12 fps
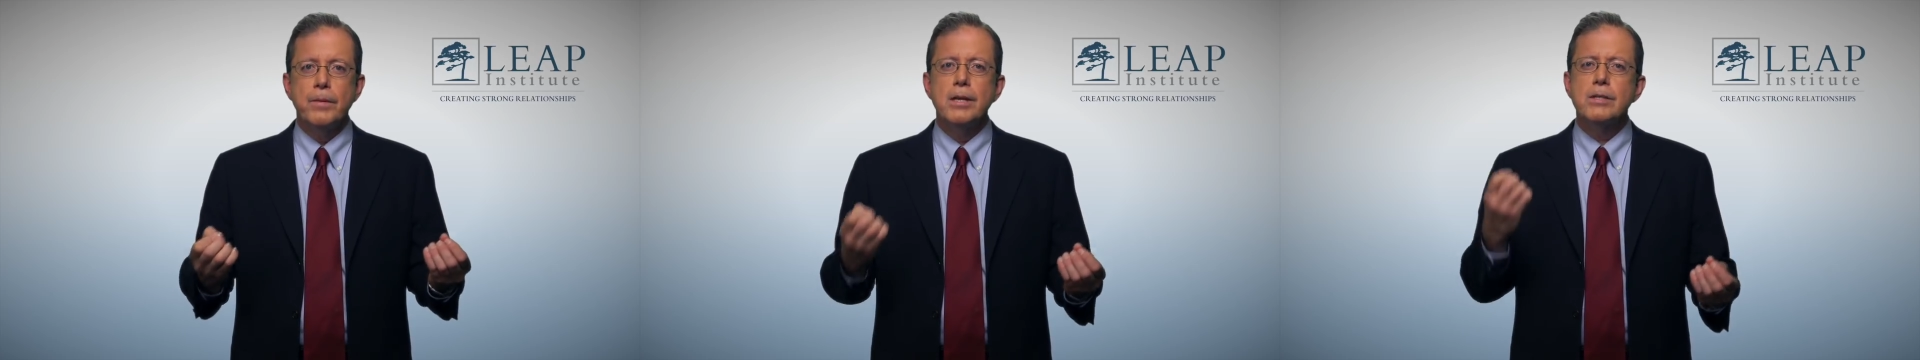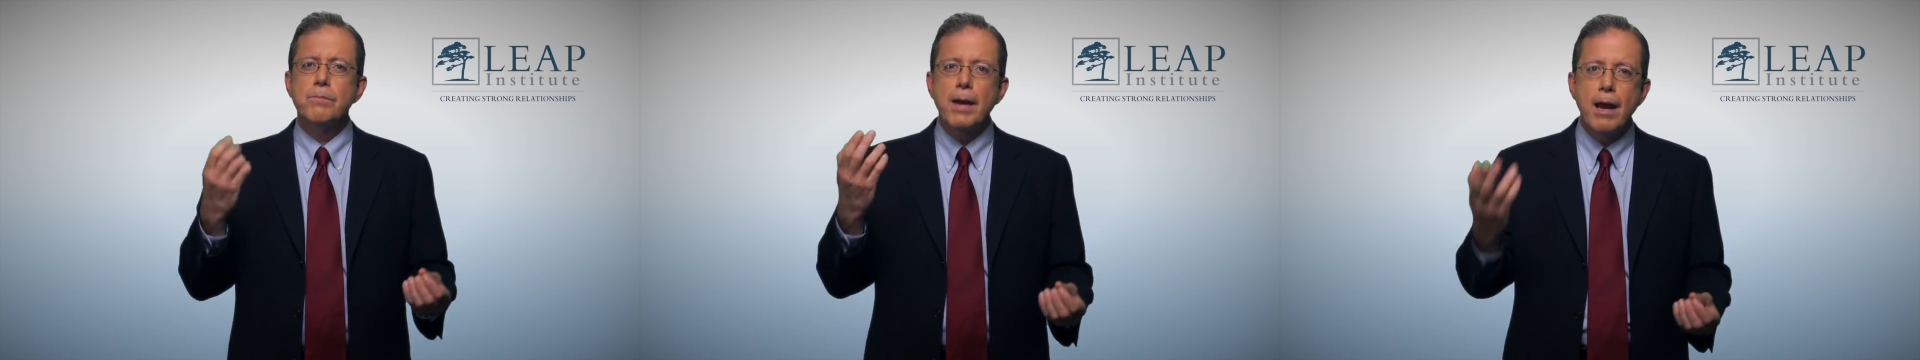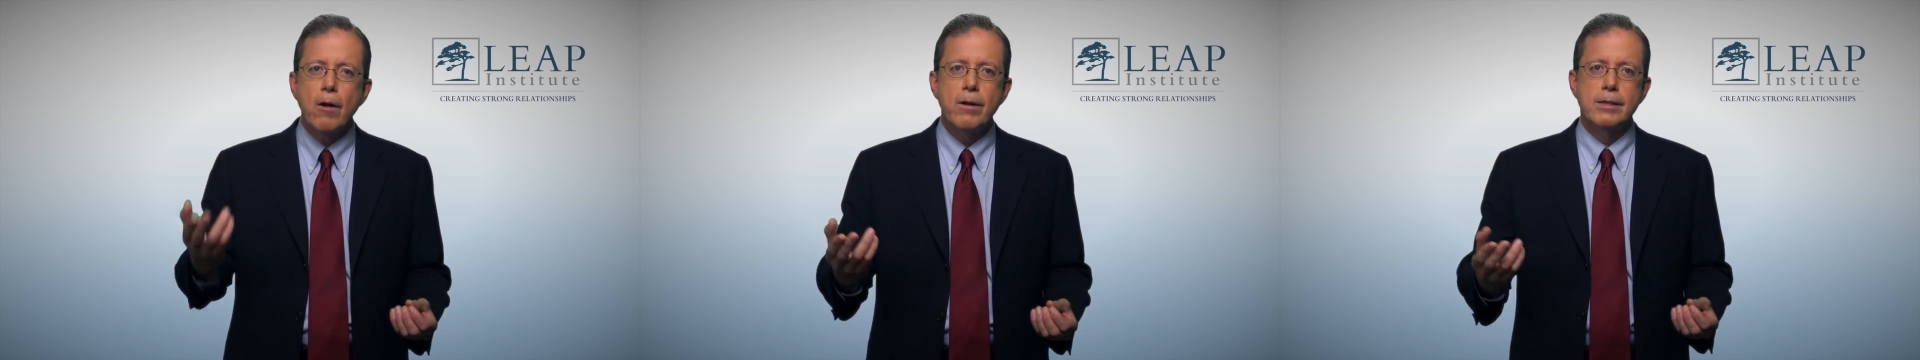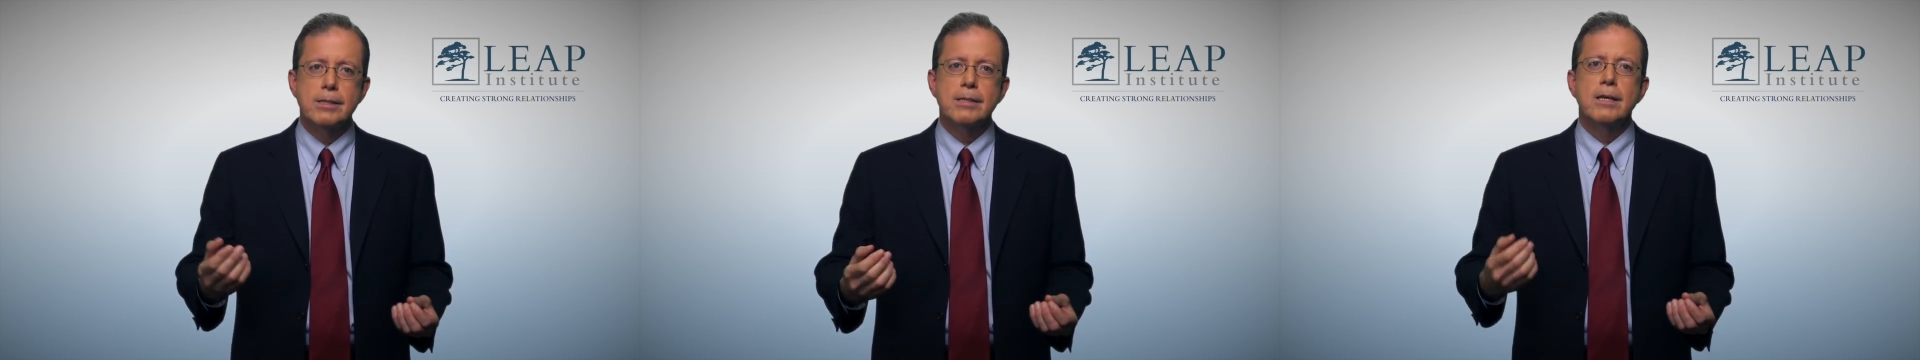His
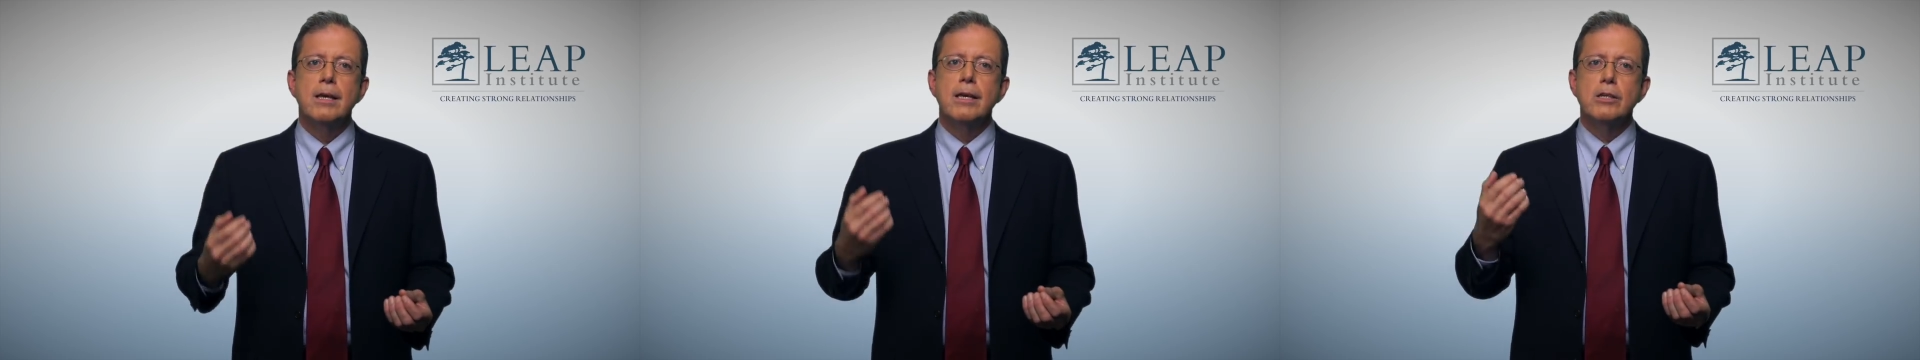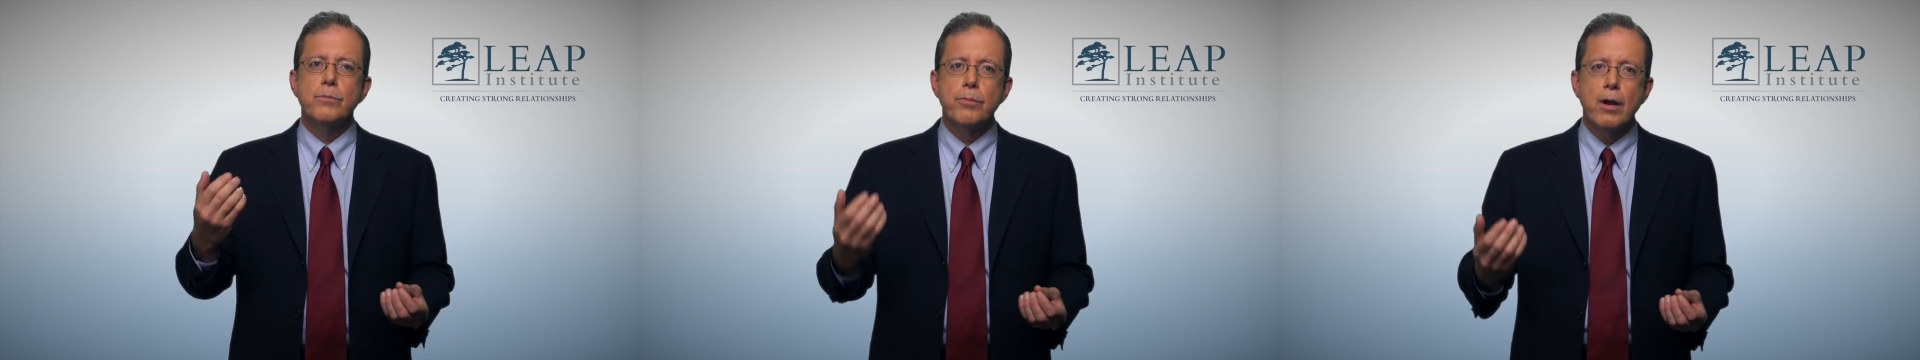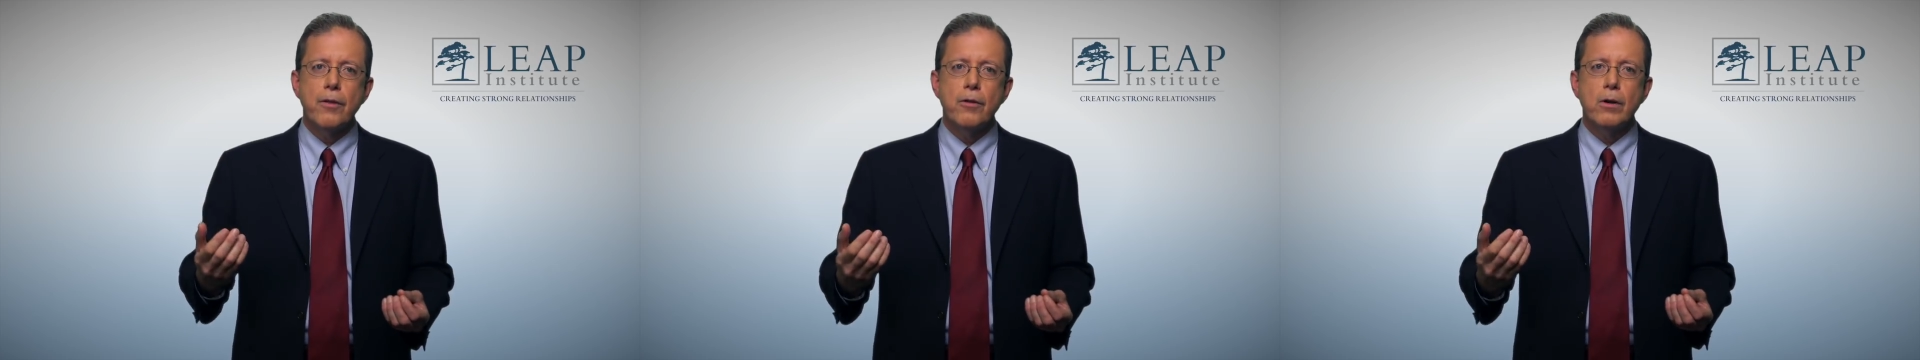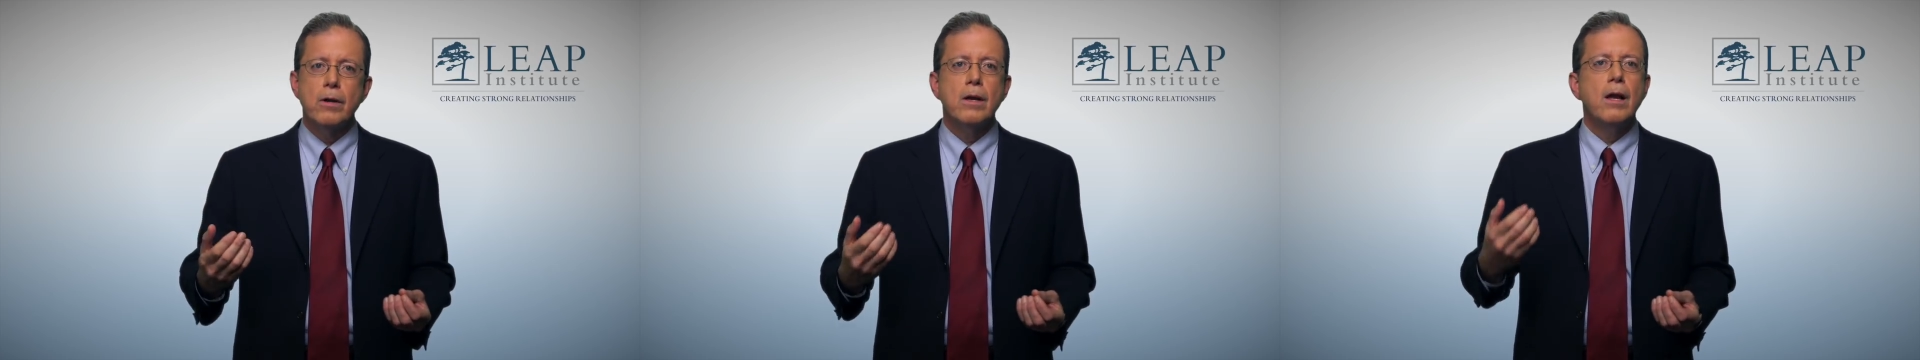parents, his
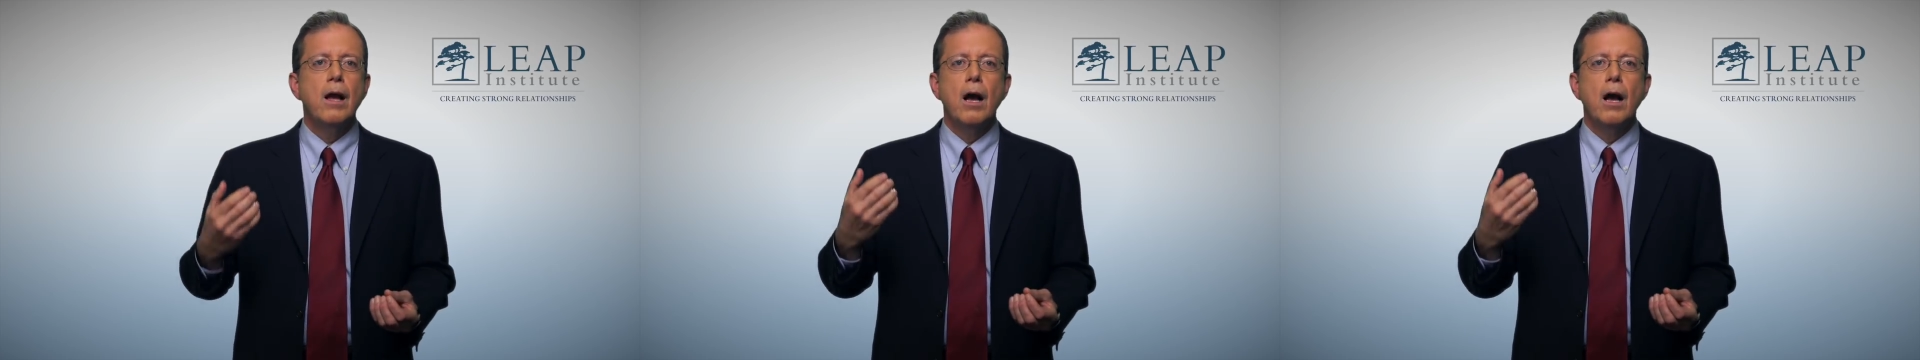brother,